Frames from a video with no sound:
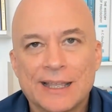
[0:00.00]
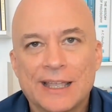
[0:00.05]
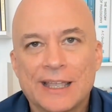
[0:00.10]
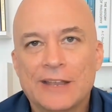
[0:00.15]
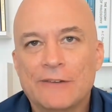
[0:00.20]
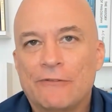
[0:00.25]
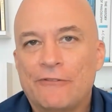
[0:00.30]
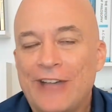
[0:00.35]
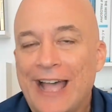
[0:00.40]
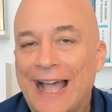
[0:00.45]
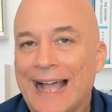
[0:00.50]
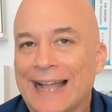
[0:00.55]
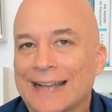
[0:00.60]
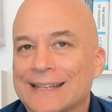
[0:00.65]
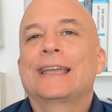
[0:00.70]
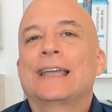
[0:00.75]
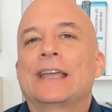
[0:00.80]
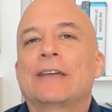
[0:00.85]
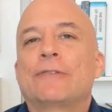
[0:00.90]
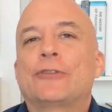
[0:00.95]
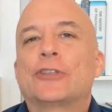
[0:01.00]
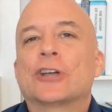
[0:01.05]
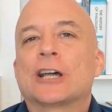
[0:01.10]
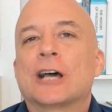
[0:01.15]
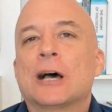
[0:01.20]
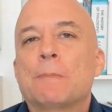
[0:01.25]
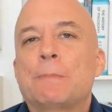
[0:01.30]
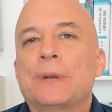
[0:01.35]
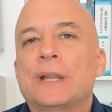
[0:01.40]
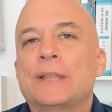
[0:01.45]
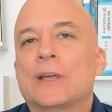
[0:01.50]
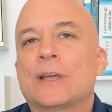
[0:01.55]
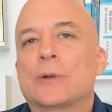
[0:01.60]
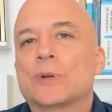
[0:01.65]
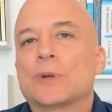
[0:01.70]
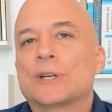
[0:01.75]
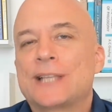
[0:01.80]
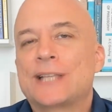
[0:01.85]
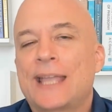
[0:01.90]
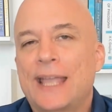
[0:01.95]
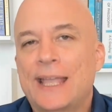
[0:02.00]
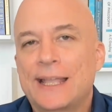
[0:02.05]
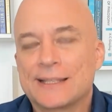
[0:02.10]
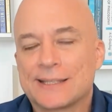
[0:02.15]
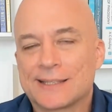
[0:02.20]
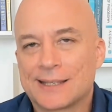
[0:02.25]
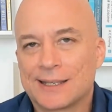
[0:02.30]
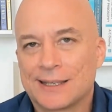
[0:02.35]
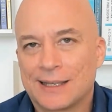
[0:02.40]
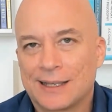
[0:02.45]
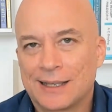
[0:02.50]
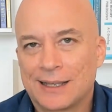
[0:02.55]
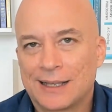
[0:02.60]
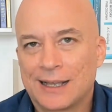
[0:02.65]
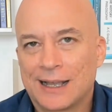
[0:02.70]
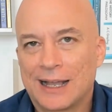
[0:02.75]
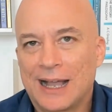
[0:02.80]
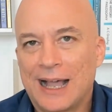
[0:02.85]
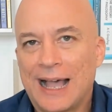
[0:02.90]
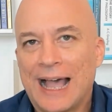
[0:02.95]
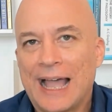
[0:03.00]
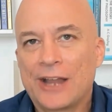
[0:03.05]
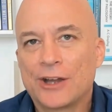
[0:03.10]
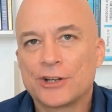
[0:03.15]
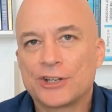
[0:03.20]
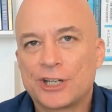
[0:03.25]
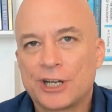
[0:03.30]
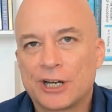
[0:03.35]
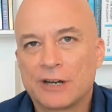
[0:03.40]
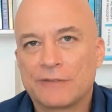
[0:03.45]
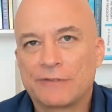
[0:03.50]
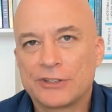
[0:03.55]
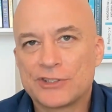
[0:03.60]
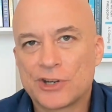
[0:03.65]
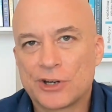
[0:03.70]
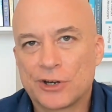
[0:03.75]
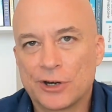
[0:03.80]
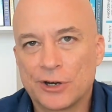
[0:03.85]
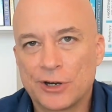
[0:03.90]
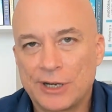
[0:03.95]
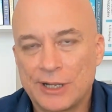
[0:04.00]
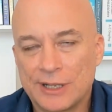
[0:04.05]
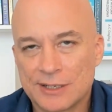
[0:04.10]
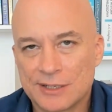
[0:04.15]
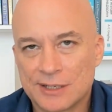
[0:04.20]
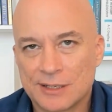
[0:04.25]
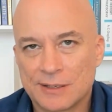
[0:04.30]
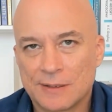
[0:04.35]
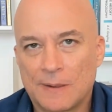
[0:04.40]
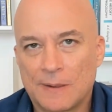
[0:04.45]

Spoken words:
In fact, if the company that retains a higher share of its earnings